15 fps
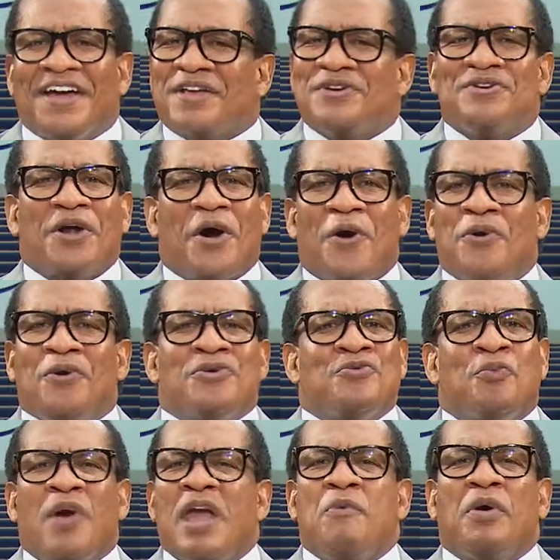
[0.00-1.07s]
You know,
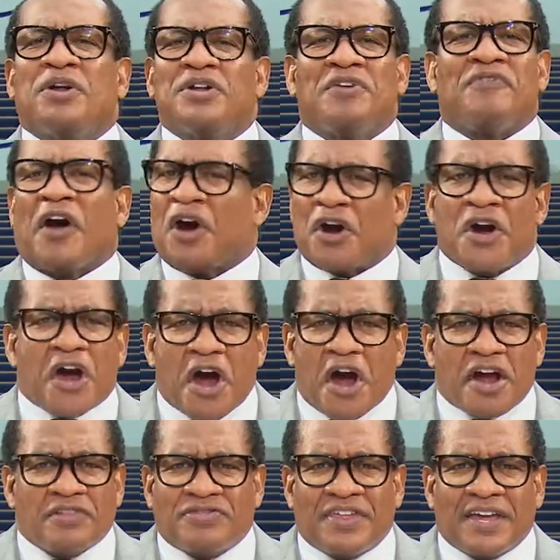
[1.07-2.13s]
we wouldn't have
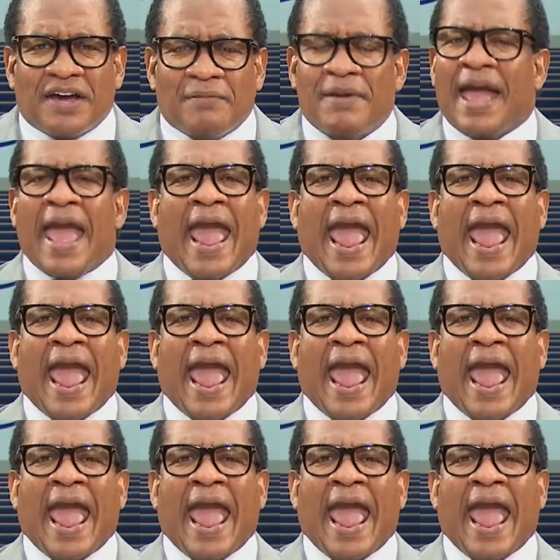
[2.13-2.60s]
heard them